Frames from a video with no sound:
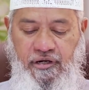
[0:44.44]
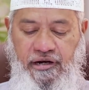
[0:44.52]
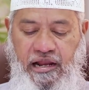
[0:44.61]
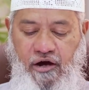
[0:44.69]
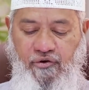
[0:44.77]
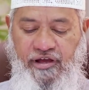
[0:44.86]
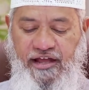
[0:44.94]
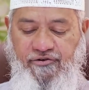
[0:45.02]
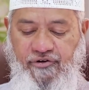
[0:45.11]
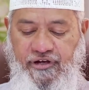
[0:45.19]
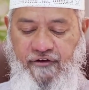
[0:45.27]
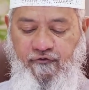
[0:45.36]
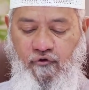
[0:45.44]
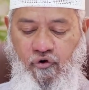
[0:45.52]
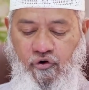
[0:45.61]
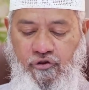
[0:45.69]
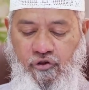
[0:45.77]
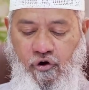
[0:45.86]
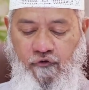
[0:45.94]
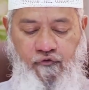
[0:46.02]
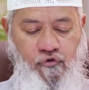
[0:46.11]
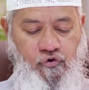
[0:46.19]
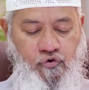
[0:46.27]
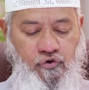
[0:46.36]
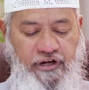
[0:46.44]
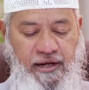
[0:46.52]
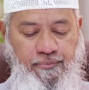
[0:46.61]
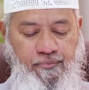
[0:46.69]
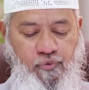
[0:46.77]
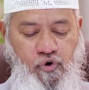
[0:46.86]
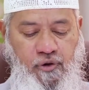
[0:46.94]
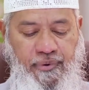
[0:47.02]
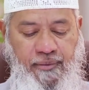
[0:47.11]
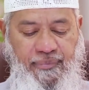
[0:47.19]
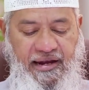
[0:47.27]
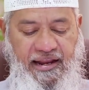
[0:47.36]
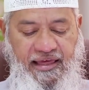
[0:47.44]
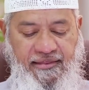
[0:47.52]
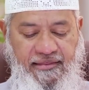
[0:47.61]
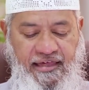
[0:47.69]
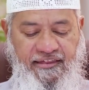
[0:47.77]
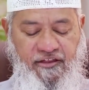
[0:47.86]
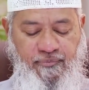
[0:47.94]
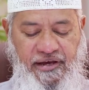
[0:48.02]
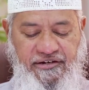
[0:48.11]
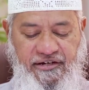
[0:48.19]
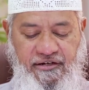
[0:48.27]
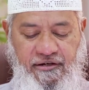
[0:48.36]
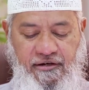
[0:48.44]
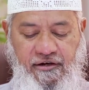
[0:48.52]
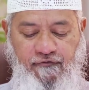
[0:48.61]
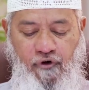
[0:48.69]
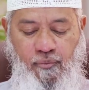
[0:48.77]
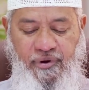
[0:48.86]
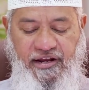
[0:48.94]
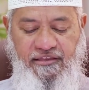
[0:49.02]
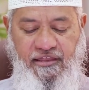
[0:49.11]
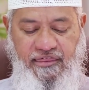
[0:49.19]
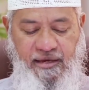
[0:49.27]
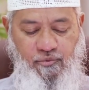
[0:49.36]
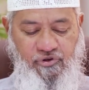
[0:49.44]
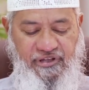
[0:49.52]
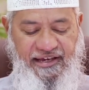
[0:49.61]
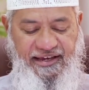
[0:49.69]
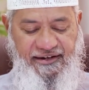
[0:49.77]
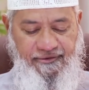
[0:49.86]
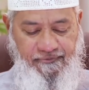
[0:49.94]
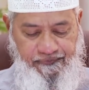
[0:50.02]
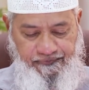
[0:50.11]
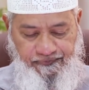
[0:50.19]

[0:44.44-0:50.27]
now he has to give clothes or food to 10 poor people as expiation for breaking the same oath again.